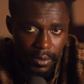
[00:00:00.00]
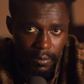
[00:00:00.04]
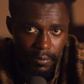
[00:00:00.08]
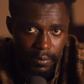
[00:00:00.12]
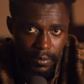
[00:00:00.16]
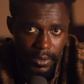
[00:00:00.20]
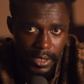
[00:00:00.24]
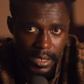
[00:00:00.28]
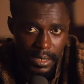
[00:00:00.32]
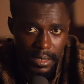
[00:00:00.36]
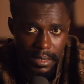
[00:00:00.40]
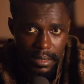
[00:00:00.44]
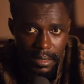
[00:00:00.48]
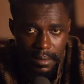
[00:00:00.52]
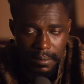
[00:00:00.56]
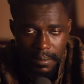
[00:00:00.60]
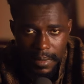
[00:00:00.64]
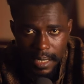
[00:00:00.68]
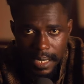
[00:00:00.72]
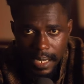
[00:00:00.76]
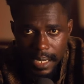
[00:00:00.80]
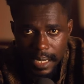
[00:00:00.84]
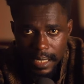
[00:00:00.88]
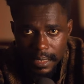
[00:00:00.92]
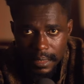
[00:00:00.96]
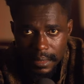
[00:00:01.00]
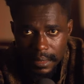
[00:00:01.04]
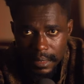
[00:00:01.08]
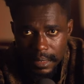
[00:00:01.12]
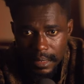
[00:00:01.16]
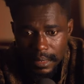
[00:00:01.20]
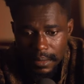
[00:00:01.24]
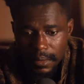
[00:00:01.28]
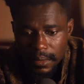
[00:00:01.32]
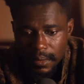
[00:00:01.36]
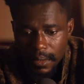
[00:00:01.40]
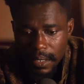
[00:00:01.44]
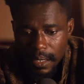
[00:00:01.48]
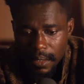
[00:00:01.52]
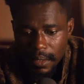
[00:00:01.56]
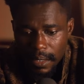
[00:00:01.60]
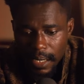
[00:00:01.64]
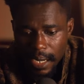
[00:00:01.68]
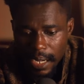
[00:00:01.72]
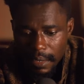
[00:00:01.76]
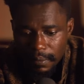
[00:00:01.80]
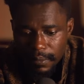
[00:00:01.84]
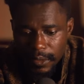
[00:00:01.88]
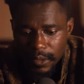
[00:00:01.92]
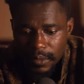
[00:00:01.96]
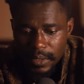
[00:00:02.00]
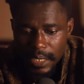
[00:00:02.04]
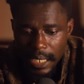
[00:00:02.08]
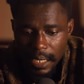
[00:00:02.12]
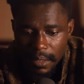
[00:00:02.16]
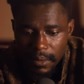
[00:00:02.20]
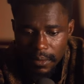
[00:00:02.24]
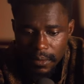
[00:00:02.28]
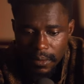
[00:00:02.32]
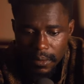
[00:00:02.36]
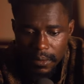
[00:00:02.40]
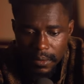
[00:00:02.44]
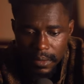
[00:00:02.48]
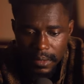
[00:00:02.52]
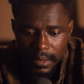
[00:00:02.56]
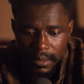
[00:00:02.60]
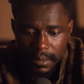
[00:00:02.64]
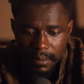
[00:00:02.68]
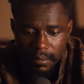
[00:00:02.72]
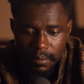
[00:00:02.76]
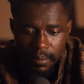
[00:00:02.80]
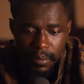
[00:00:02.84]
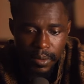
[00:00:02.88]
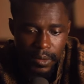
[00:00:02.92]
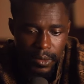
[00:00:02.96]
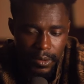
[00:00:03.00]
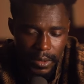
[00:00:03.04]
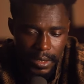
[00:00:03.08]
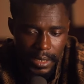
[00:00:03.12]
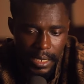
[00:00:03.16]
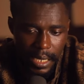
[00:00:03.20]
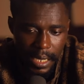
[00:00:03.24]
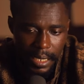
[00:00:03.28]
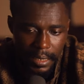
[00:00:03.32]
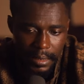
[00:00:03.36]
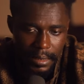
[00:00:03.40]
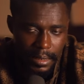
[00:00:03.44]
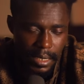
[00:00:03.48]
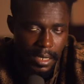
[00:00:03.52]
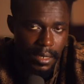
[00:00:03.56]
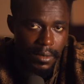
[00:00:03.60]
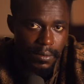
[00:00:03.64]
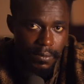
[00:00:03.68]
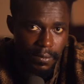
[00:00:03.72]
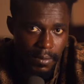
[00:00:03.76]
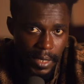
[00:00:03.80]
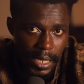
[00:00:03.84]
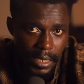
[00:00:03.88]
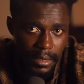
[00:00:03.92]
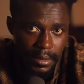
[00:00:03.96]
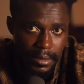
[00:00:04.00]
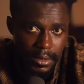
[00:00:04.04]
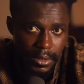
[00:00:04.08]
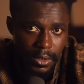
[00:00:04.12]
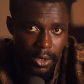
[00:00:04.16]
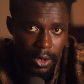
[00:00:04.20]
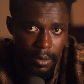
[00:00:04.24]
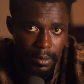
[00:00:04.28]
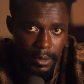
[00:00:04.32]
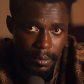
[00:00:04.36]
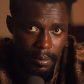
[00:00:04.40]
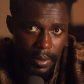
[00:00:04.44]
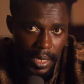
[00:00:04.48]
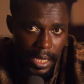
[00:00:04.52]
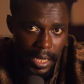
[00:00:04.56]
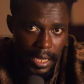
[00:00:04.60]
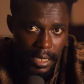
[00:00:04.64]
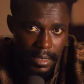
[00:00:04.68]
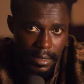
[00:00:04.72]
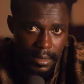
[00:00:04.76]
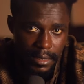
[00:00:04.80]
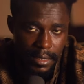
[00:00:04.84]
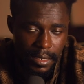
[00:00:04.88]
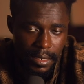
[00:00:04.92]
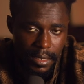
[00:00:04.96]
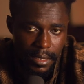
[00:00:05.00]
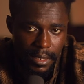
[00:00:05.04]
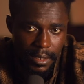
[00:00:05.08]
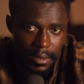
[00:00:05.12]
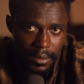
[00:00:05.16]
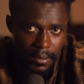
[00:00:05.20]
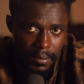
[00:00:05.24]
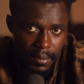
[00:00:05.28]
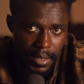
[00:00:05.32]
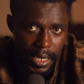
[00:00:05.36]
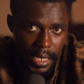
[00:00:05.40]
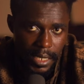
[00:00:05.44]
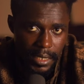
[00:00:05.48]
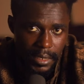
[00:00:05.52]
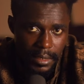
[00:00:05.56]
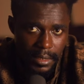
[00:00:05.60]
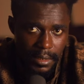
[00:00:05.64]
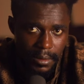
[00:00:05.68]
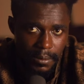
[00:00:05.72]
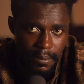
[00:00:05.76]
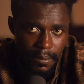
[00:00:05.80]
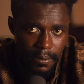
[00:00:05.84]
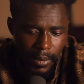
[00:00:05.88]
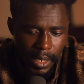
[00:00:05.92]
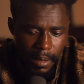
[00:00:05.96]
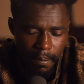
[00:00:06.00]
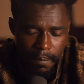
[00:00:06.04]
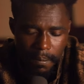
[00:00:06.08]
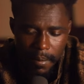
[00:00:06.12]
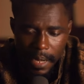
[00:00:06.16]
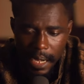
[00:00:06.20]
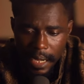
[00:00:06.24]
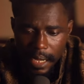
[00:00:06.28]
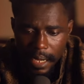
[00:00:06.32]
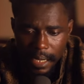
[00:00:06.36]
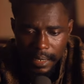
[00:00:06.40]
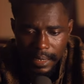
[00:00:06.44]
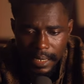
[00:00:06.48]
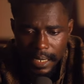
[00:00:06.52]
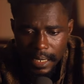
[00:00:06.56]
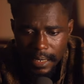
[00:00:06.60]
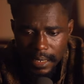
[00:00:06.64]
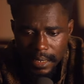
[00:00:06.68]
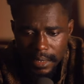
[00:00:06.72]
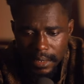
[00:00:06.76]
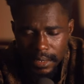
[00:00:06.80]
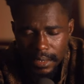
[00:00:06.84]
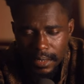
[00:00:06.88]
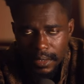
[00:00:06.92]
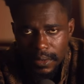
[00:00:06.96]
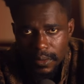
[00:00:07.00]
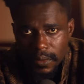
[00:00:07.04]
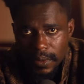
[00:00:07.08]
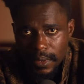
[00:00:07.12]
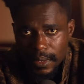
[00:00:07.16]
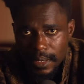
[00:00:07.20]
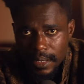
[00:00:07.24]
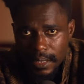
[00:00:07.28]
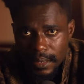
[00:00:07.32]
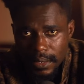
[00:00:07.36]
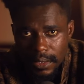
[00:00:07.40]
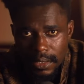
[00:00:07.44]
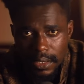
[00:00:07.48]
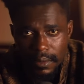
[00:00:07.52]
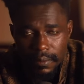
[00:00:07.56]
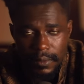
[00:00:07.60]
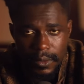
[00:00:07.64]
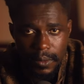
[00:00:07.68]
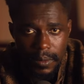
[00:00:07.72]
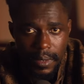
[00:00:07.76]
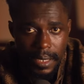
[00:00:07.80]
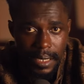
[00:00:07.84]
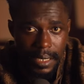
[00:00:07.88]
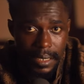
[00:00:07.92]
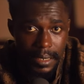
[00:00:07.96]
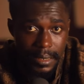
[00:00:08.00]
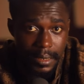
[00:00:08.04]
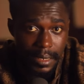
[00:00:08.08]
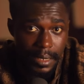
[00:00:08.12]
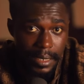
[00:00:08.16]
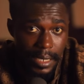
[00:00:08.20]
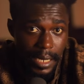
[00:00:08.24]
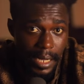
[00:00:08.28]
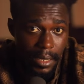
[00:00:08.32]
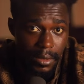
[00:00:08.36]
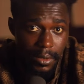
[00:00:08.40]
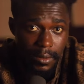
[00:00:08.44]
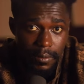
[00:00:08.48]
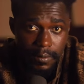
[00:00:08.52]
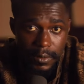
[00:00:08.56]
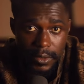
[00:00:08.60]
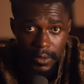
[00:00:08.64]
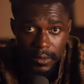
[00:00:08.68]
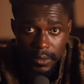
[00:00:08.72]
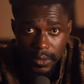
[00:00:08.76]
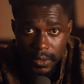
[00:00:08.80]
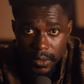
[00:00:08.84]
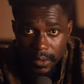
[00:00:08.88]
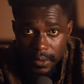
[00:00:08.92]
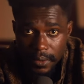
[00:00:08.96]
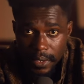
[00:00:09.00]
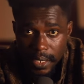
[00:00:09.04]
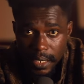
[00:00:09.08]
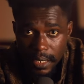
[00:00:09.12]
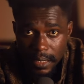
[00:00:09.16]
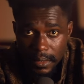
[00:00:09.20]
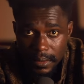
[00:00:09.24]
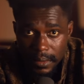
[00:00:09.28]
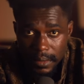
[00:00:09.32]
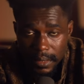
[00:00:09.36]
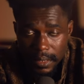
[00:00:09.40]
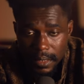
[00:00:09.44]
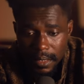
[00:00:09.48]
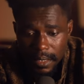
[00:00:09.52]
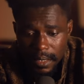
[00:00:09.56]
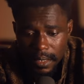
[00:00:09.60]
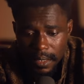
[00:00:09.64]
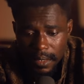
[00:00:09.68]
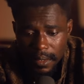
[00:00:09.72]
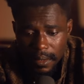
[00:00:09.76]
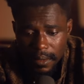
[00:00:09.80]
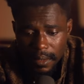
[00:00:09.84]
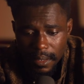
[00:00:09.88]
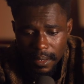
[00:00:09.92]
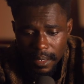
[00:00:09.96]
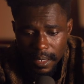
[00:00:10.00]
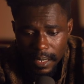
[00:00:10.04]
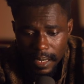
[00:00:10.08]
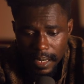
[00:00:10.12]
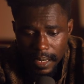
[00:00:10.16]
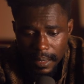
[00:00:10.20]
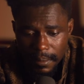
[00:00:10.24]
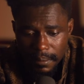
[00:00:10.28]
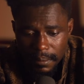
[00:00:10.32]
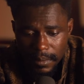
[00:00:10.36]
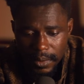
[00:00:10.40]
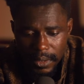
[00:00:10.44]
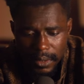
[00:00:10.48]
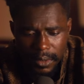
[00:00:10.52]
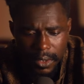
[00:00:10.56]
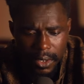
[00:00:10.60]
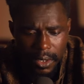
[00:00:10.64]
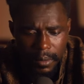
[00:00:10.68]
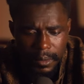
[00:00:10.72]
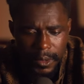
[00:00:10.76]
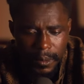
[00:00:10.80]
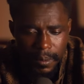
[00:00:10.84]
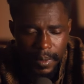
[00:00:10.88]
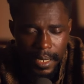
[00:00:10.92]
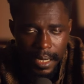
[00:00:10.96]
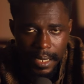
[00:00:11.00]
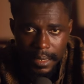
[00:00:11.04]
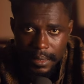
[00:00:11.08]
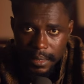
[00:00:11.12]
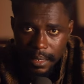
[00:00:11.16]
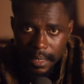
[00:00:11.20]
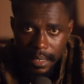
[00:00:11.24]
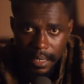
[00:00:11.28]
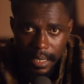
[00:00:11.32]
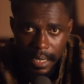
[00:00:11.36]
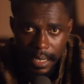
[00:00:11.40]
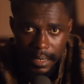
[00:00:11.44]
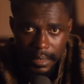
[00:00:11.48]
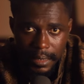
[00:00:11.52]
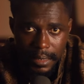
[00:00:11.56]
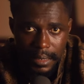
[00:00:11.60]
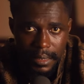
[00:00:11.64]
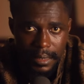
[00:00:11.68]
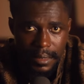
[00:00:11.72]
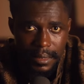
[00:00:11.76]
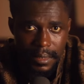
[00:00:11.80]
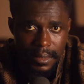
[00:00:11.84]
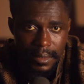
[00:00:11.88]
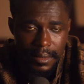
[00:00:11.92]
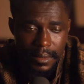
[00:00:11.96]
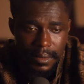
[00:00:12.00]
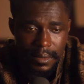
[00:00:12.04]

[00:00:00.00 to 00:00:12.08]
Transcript: for free and still have to download BlueStacks and run Sculpt Plus, right? My other issue with this software is lack of tutorials. Um, Sculpt Plus lacks